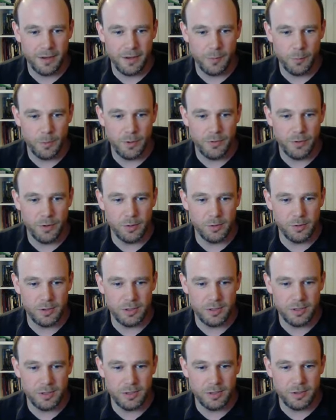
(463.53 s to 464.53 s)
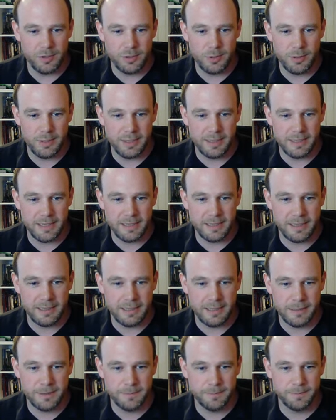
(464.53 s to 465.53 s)
We'd roll
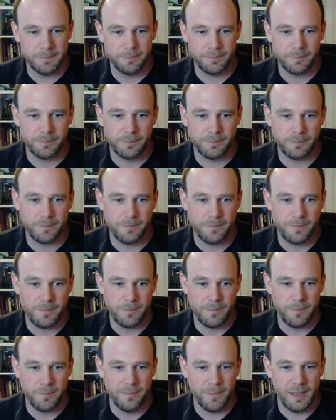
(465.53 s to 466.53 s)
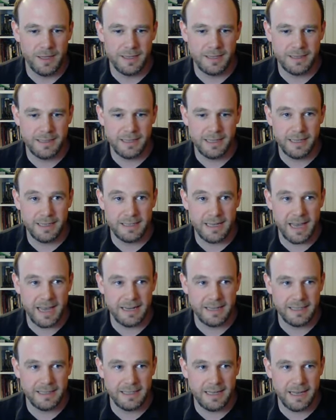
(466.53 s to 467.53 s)
2d6. 6
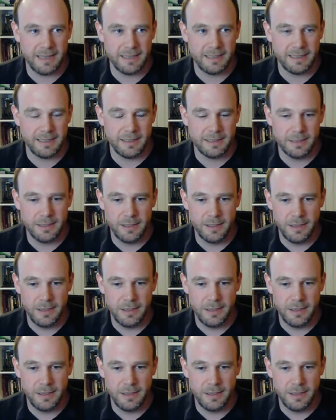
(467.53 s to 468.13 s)
and 6